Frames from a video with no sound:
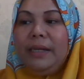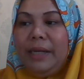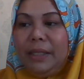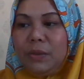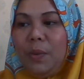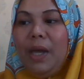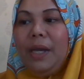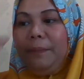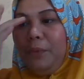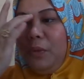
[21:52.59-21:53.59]
Next
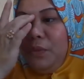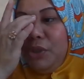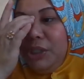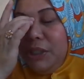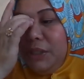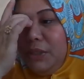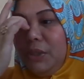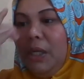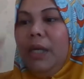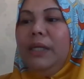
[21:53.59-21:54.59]
one, promotion
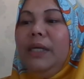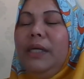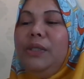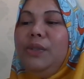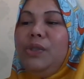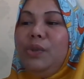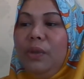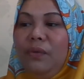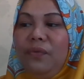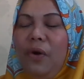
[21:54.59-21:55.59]
used to
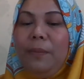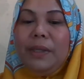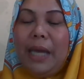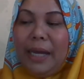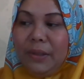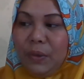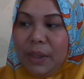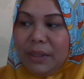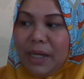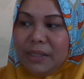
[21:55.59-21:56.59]
inform and
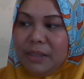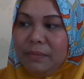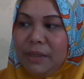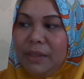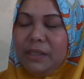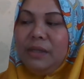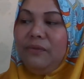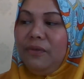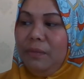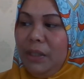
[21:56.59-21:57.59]
educate customers,
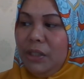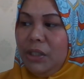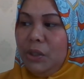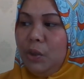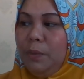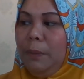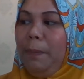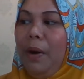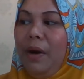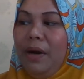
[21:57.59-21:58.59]
information to be
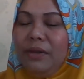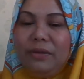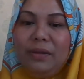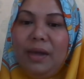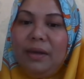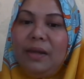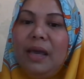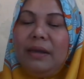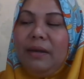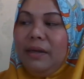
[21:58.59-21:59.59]
pertinent,
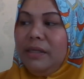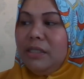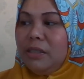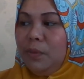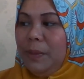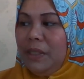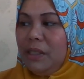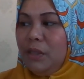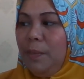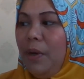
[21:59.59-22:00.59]
that is to be
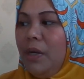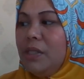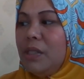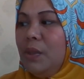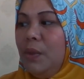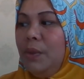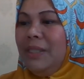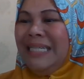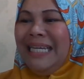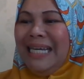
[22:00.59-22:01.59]
dispersed
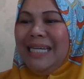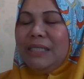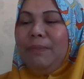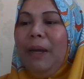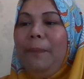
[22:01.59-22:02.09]
good deeds by